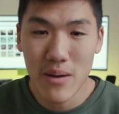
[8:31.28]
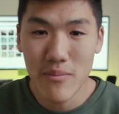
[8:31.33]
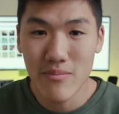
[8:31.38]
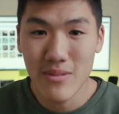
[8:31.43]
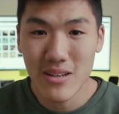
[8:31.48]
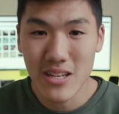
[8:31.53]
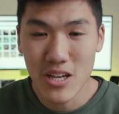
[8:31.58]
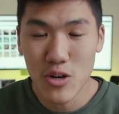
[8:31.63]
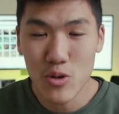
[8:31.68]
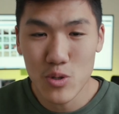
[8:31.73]

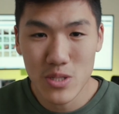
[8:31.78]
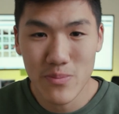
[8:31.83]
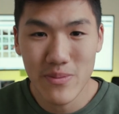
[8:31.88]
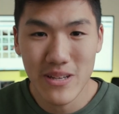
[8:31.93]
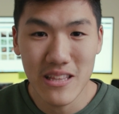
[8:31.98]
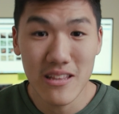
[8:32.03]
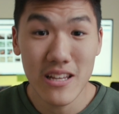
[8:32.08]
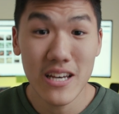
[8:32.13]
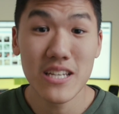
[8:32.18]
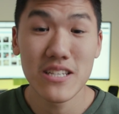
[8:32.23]
I'm going to
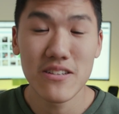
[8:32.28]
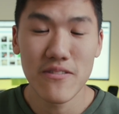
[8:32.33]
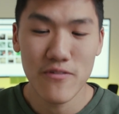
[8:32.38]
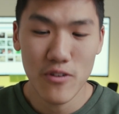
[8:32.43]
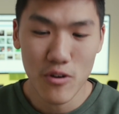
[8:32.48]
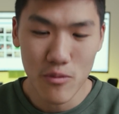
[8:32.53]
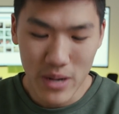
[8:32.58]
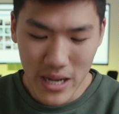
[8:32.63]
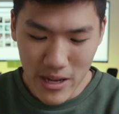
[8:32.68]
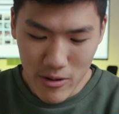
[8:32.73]
be late
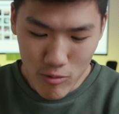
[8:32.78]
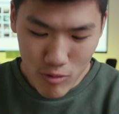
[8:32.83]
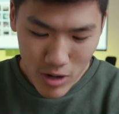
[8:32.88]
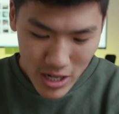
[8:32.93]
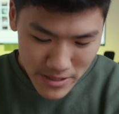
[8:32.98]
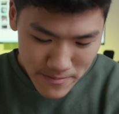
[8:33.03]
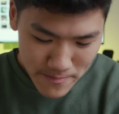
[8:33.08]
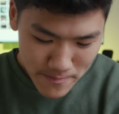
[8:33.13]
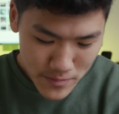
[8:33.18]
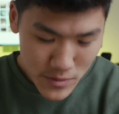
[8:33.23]
for my
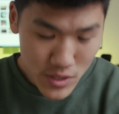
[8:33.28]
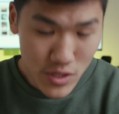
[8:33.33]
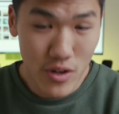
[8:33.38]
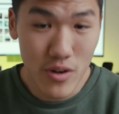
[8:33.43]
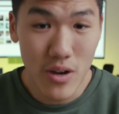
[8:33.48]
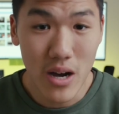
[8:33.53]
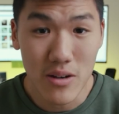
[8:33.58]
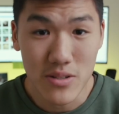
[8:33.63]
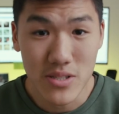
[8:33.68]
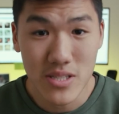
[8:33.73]
run,
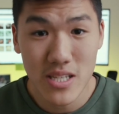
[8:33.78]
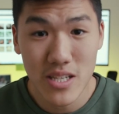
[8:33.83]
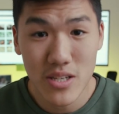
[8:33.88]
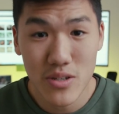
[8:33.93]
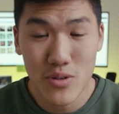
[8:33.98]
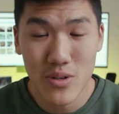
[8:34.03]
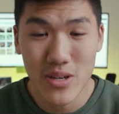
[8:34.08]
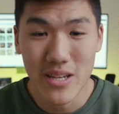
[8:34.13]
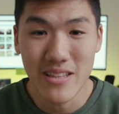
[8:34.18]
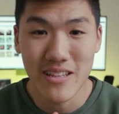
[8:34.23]
so I'll see
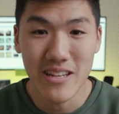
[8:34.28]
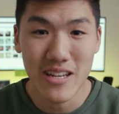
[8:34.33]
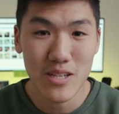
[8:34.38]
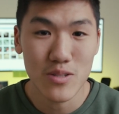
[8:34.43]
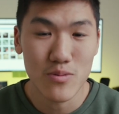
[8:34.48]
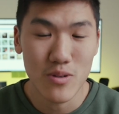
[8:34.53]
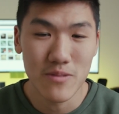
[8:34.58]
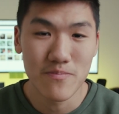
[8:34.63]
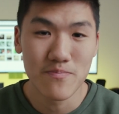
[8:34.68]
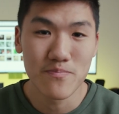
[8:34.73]
you in the
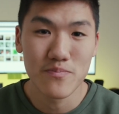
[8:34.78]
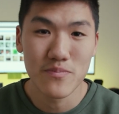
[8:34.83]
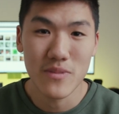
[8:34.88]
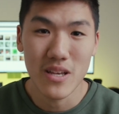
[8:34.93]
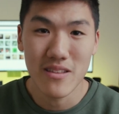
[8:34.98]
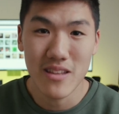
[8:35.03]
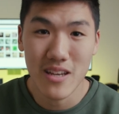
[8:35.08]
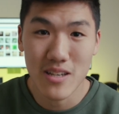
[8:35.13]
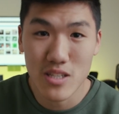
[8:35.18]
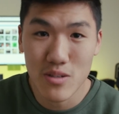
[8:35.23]
next one.
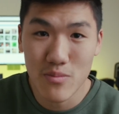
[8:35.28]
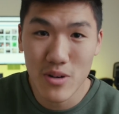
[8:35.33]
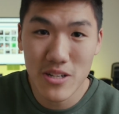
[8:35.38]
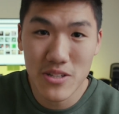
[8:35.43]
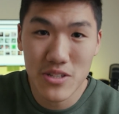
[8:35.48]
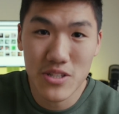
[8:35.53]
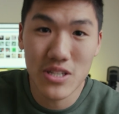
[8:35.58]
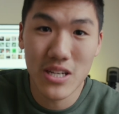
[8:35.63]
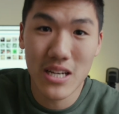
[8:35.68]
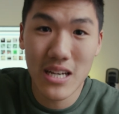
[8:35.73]
Thanks so
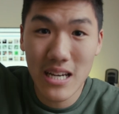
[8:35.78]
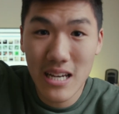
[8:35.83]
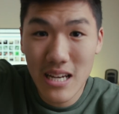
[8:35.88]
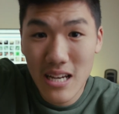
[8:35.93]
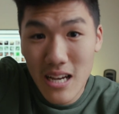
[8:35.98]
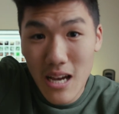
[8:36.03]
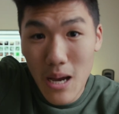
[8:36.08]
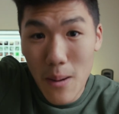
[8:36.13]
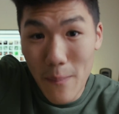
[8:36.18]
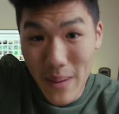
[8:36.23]
much.
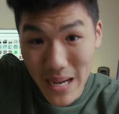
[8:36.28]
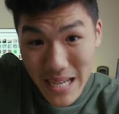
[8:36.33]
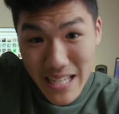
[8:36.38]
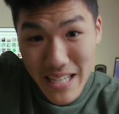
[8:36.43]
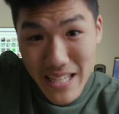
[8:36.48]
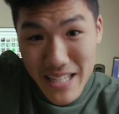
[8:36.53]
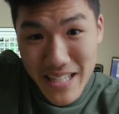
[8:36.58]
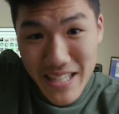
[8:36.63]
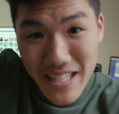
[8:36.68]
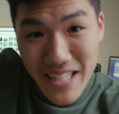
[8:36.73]

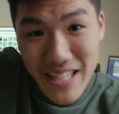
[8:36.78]
Bye.